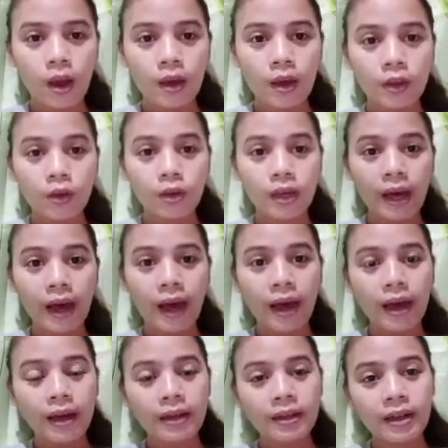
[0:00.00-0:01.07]
you
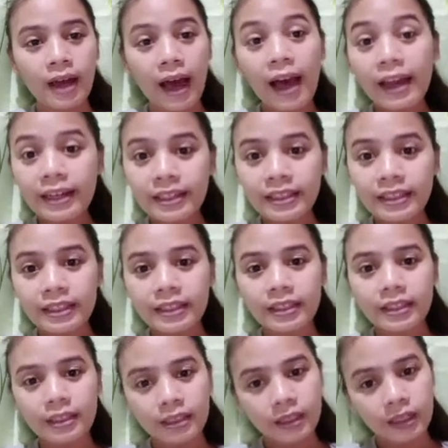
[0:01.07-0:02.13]
can add
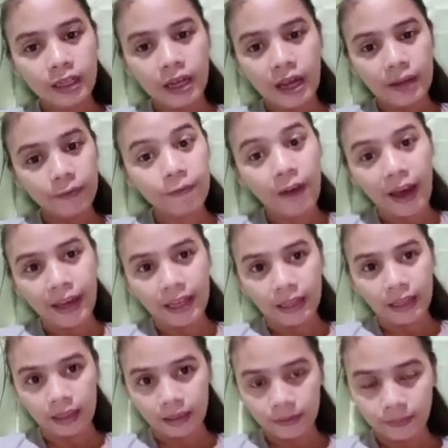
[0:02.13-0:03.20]
file
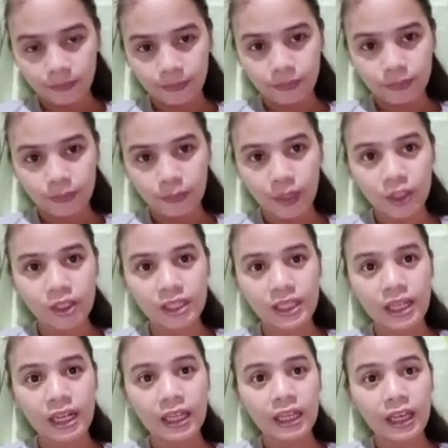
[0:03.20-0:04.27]
by just
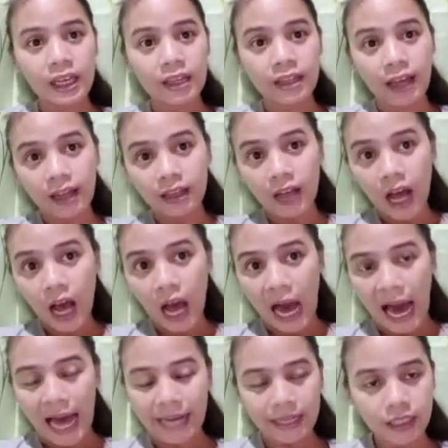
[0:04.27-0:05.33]
clicking that
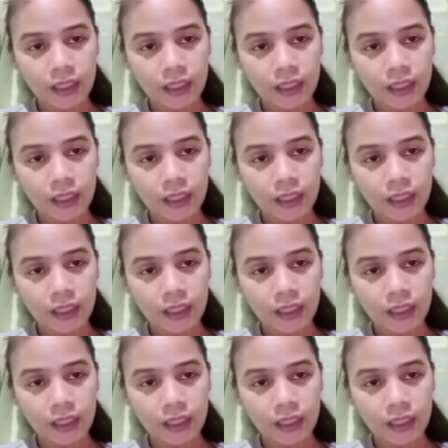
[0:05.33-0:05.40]
add.